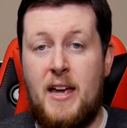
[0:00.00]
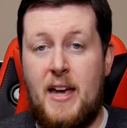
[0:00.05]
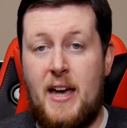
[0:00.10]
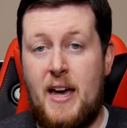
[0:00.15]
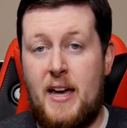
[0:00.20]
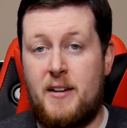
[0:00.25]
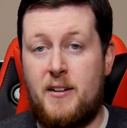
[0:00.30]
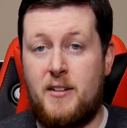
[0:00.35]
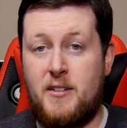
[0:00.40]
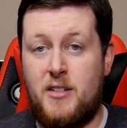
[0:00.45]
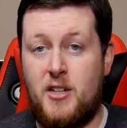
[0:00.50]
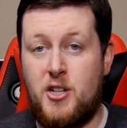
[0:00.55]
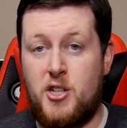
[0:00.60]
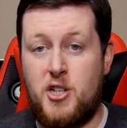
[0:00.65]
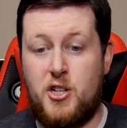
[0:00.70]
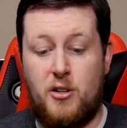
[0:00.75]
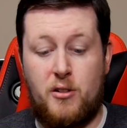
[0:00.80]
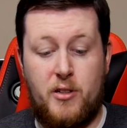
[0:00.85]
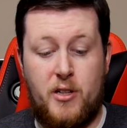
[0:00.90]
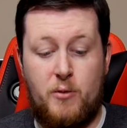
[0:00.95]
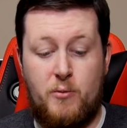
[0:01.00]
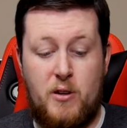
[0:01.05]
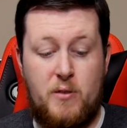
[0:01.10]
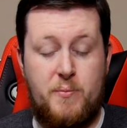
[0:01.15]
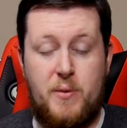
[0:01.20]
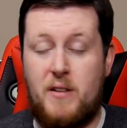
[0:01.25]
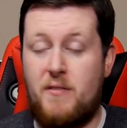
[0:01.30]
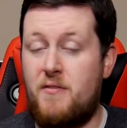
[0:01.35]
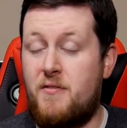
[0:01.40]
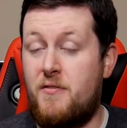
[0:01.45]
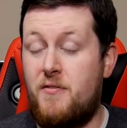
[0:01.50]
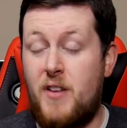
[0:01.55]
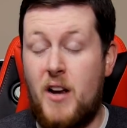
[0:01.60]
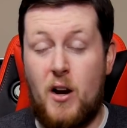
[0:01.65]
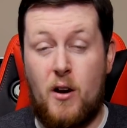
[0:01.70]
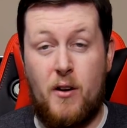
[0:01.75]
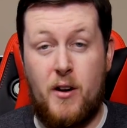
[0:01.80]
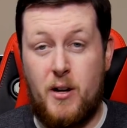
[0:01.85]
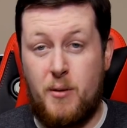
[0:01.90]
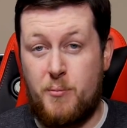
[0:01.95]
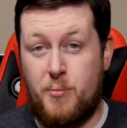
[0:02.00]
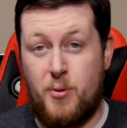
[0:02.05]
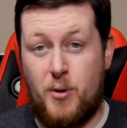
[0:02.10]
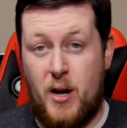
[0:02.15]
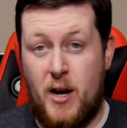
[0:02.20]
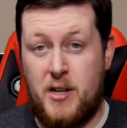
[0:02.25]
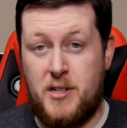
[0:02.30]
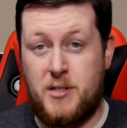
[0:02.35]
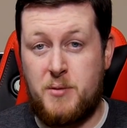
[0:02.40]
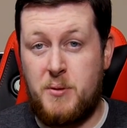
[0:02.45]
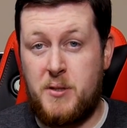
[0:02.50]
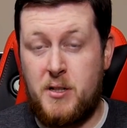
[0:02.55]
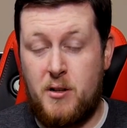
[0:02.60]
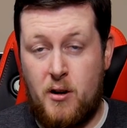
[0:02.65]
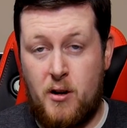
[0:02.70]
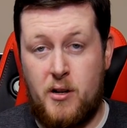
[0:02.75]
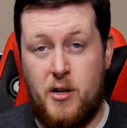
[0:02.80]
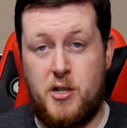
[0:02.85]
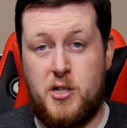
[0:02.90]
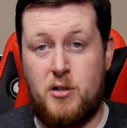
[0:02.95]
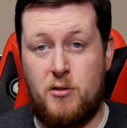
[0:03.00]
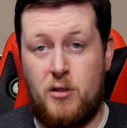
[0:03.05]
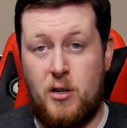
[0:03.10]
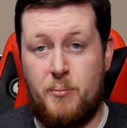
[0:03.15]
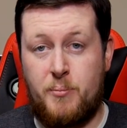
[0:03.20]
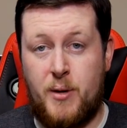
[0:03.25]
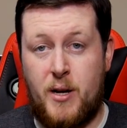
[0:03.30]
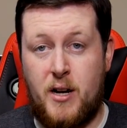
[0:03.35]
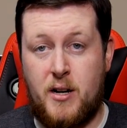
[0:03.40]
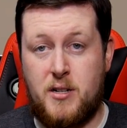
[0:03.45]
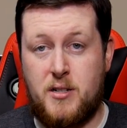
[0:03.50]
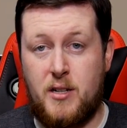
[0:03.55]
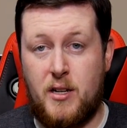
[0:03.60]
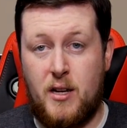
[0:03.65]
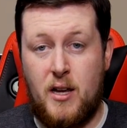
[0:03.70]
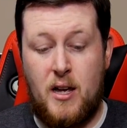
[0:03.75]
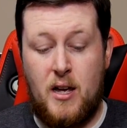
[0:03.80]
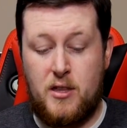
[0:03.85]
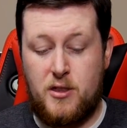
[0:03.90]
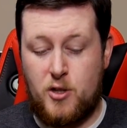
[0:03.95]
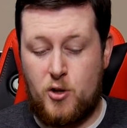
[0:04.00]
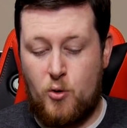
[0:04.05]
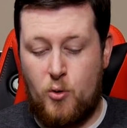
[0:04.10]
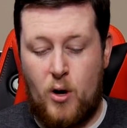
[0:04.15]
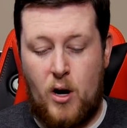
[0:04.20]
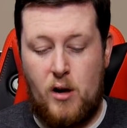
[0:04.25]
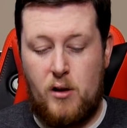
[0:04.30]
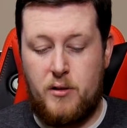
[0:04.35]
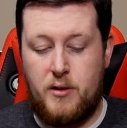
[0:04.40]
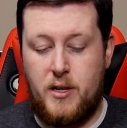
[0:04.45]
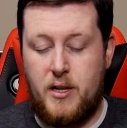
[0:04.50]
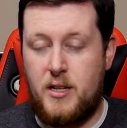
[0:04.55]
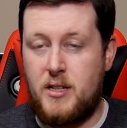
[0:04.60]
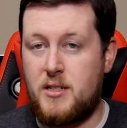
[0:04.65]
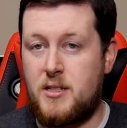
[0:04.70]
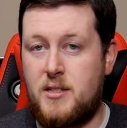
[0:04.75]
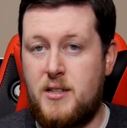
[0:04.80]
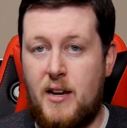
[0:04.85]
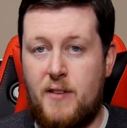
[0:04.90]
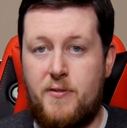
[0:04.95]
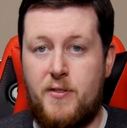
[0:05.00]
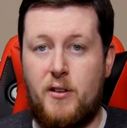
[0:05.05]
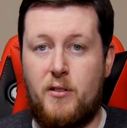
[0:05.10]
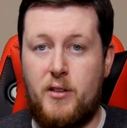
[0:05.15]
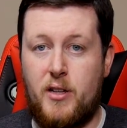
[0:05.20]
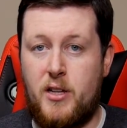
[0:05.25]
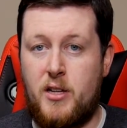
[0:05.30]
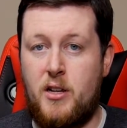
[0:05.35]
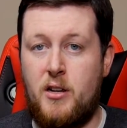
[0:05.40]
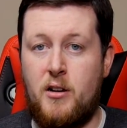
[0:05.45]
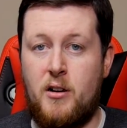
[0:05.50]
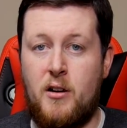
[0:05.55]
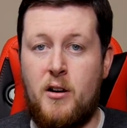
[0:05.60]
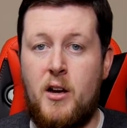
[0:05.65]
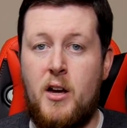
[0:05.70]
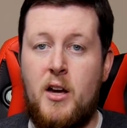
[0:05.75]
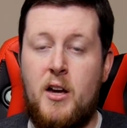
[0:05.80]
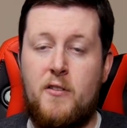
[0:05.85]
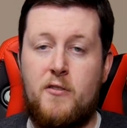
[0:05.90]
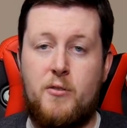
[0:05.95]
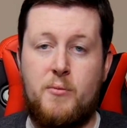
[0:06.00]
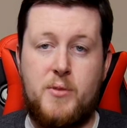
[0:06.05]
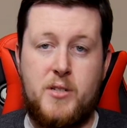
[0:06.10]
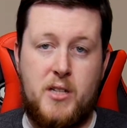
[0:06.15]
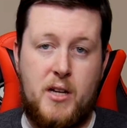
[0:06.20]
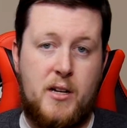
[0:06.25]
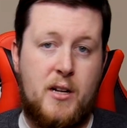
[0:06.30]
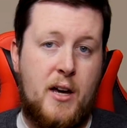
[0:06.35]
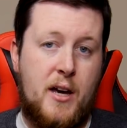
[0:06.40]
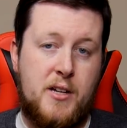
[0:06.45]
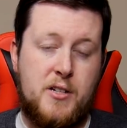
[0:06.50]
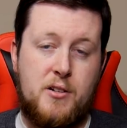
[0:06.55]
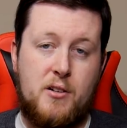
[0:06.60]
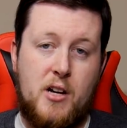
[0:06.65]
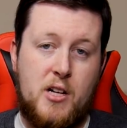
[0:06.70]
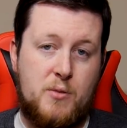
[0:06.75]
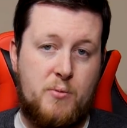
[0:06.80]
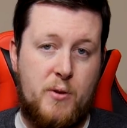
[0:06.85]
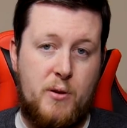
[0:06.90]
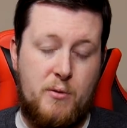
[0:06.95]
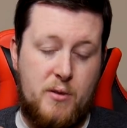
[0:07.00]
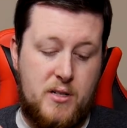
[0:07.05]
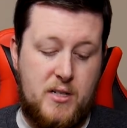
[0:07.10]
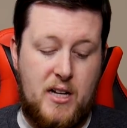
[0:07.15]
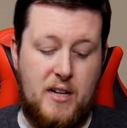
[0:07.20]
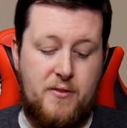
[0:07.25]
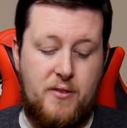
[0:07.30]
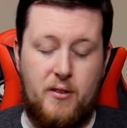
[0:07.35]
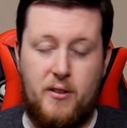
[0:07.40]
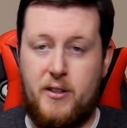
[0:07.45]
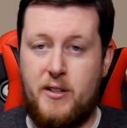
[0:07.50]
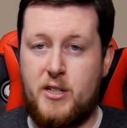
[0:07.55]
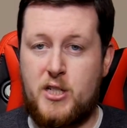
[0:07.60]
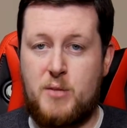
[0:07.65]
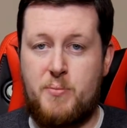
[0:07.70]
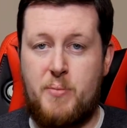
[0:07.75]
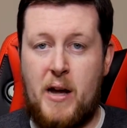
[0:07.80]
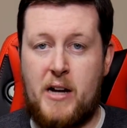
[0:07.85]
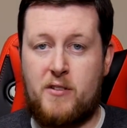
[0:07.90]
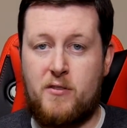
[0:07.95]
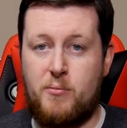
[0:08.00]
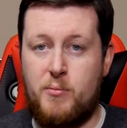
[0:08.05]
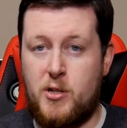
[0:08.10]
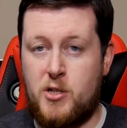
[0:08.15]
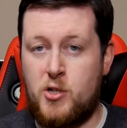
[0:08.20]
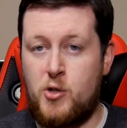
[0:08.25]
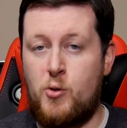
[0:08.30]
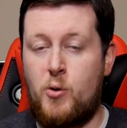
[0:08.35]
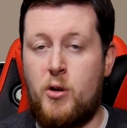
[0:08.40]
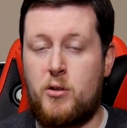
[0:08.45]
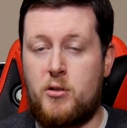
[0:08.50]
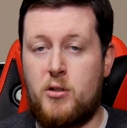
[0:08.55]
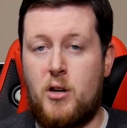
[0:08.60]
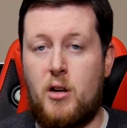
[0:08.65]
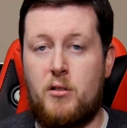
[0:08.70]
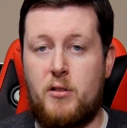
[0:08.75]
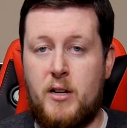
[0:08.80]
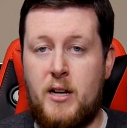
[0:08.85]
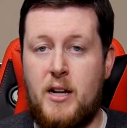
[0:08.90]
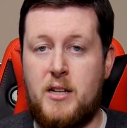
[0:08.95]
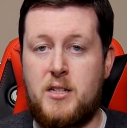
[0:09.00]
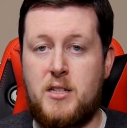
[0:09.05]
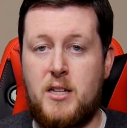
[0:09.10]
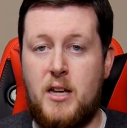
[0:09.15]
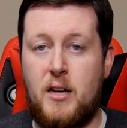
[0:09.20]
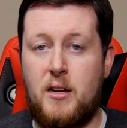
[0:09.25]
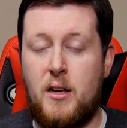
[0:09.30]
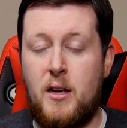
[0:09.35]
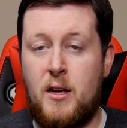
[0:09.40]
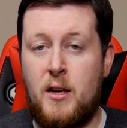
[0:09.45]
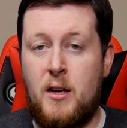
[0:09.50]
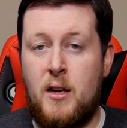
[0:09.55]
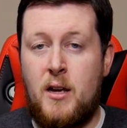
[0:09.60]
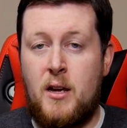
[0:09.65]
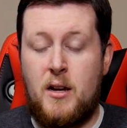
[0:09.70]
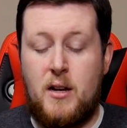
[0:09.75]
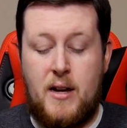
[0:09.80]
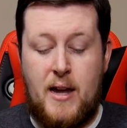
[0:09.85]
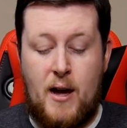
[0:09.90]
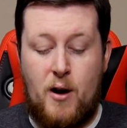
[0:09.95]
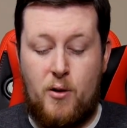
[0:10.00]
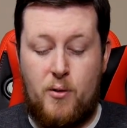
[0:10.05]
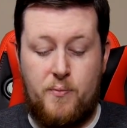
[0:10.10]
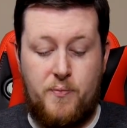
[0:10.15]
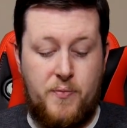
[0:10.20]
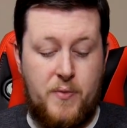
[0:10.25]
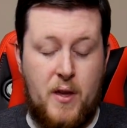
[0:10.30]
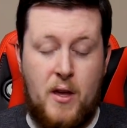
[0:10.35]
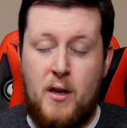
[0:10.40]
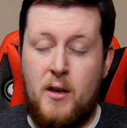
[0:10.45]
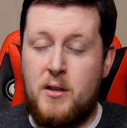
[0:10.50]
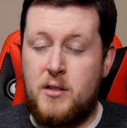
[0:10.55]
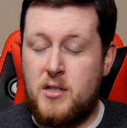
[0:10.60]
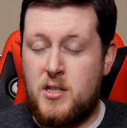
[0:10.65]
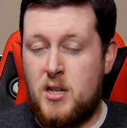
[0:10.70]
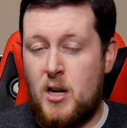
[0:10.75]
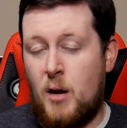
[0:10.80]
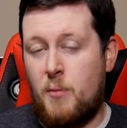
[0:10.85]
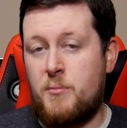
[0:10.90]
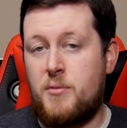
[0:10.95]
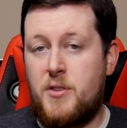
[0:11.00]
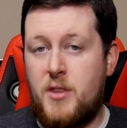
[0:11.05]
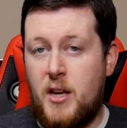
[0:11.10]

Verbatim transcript: And additionally, we've been very impressed with our initial unboxing. The quality is definitely here from Sennheiser as we would definitely expect from a $200 headset. Now, some